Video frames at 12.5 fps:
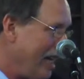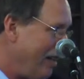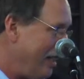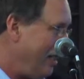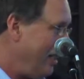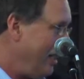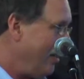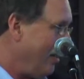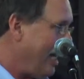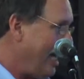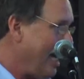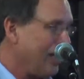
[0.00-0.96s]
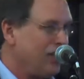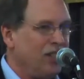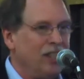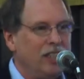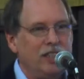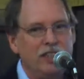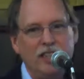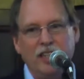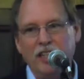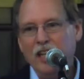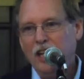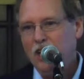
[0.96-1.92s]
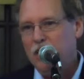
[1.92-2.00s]
out illegal actions and
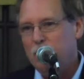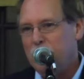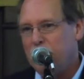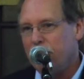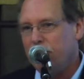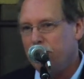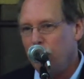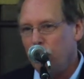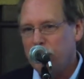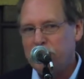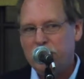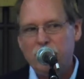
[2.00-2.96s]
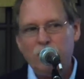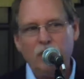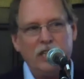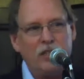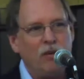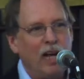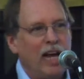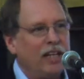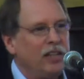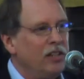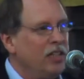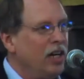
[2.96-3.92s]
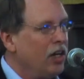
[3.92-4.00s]
being forced to retract
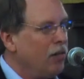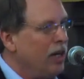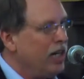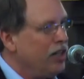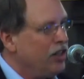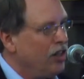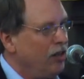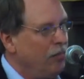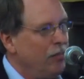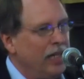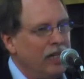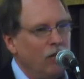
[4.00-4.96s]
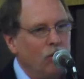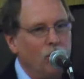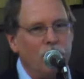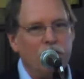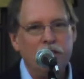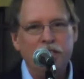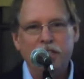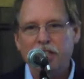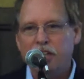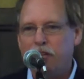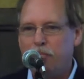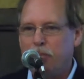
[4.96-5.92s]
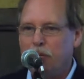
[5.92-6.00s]
their declaration, being ordered to
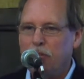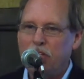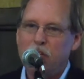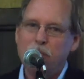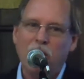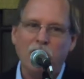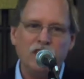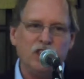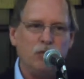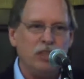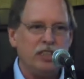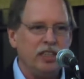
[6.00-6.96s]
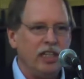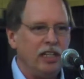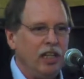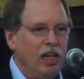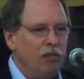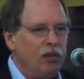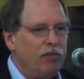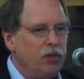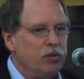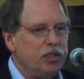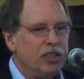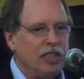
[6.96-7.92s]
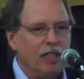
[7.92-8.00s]
give a public apology, which they
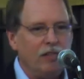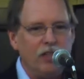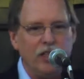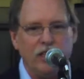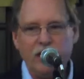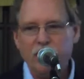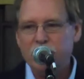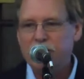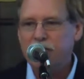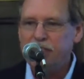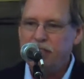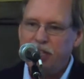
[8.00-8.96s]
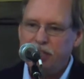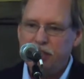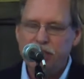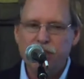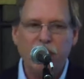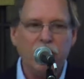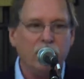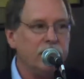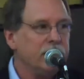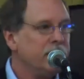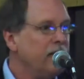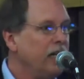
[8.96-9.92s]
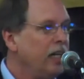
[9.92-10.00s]
refused to give, and the leader said, send us to jail
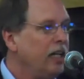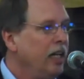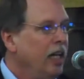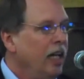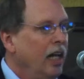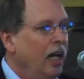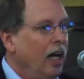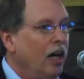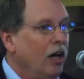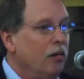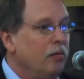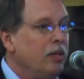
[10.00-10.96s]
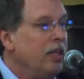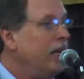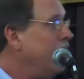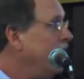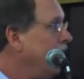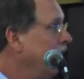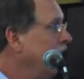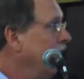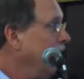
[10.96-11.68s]
instead. Uh, they